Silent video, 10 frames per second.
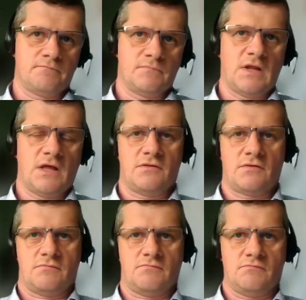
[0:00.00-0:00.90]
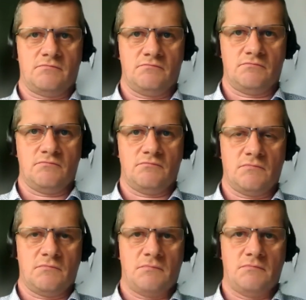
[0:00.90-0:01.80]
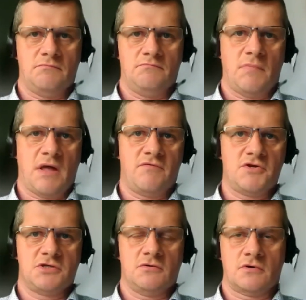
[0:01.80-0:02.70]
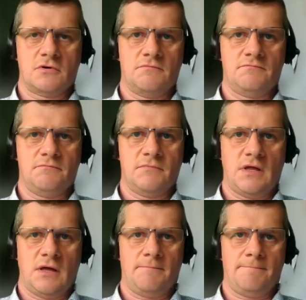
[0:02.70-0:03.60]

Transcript: That's my vision of it. Yeah.